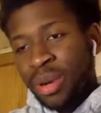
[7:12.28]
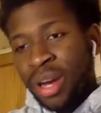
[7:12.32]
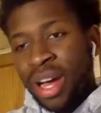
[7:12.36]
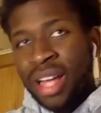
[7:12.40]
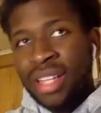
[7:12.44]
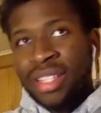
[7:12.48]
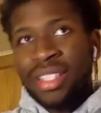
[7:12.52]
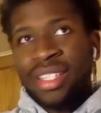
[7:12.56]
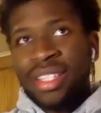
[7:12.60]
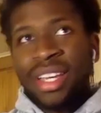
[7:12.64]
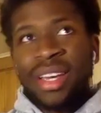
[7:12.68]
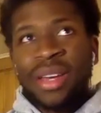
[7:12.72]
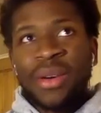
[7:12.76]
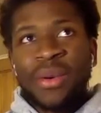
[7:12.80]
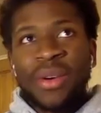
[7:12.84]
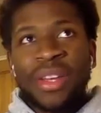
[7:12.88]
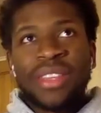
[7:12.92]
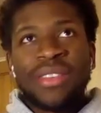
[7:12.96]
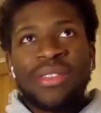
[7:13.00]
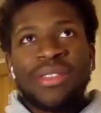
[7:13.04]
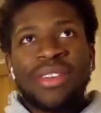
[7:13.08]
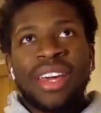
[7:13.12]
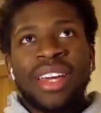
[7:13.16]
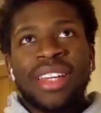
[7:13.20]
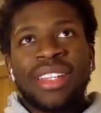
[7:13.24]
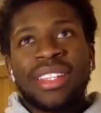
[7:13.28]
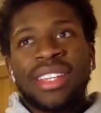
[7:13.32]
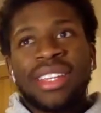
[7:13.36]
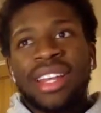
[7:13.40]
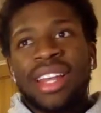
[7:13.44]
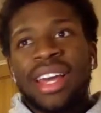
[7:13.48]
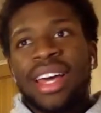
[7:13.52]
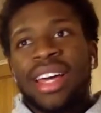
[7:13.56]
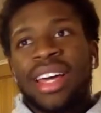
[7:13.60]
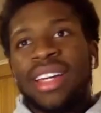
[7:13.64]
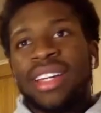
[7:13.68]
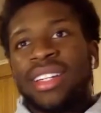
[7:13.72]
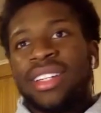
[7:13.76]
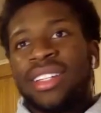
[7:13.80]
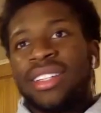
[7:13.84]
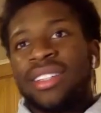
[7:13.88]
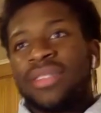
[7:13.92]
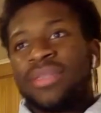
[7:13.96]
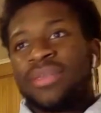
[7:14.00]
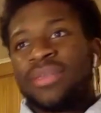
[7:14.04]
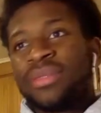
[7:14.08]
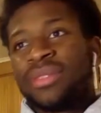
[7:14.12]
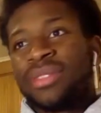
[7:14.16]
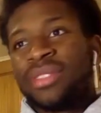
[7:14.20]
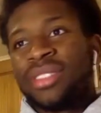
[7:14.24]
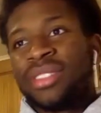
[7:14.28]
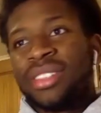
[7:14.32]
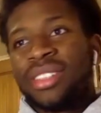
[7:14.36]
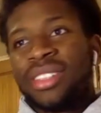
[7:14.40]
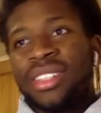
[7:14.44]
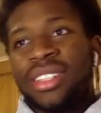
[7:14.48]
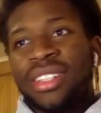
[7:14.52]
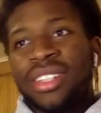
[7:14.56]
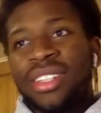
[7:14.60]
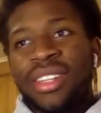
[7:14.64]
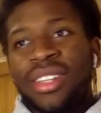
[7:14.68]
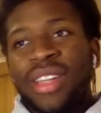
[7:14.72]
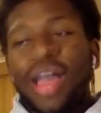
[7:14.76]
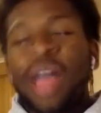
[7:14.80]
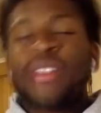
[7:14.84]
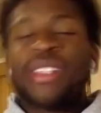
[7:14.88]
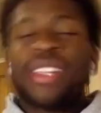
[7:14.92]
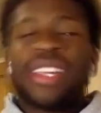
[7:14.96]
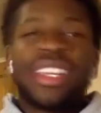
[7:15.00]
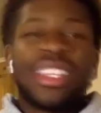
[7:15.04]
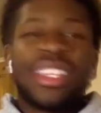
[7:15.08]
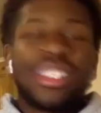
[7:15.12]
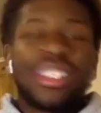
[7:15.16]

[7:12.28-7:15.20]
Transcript: but I'd say when you get to like, I'd